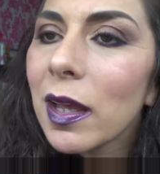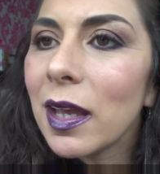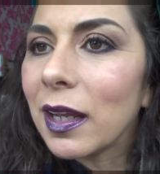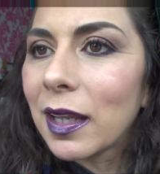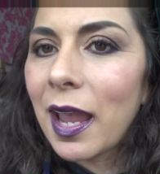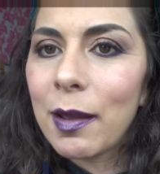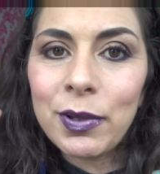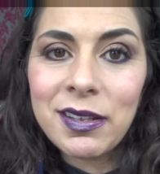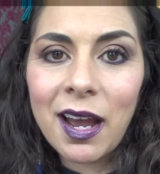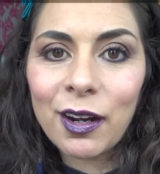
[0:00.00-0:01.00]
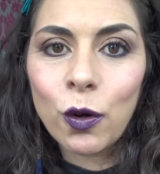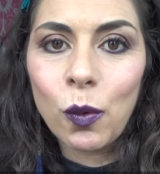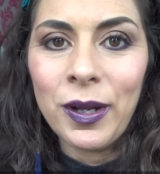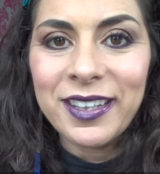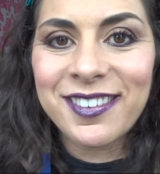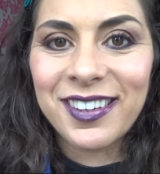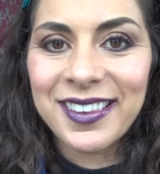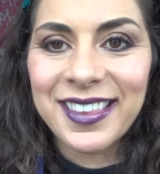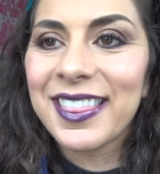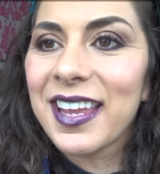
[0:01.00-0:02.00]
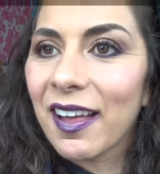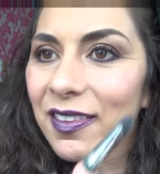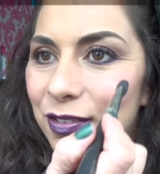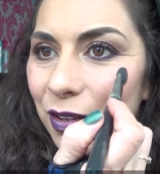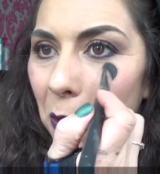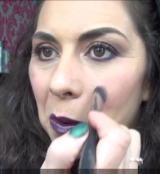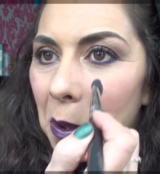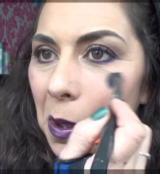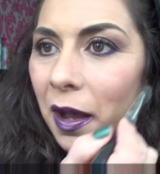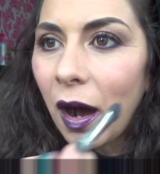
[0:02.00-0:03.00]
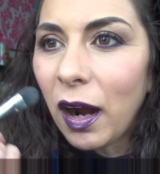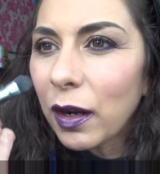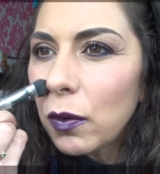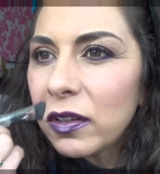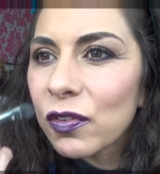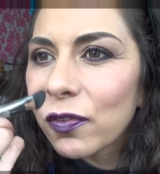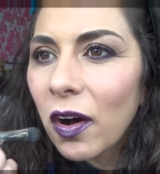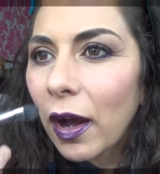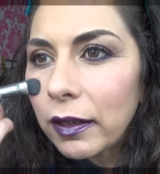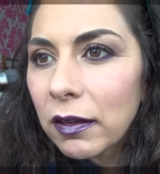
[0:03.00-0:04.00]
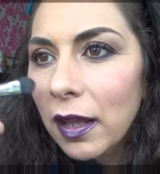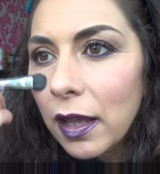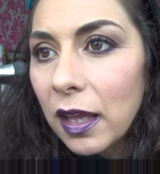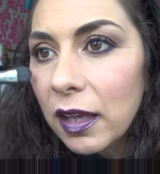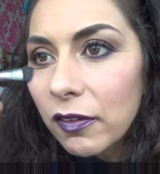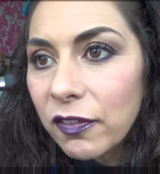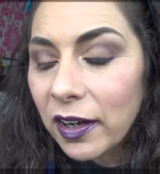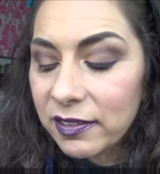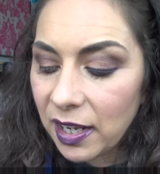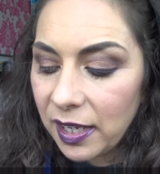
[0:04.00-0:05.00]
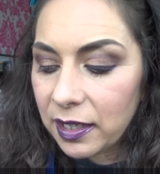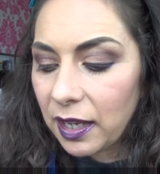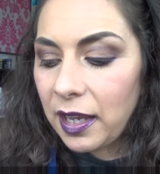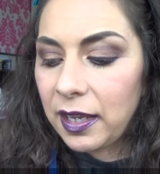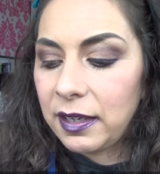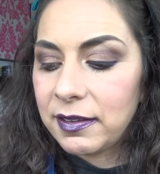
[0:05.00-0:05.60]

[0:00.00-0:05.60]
it can be darker on one side than the other. So I always find if I take a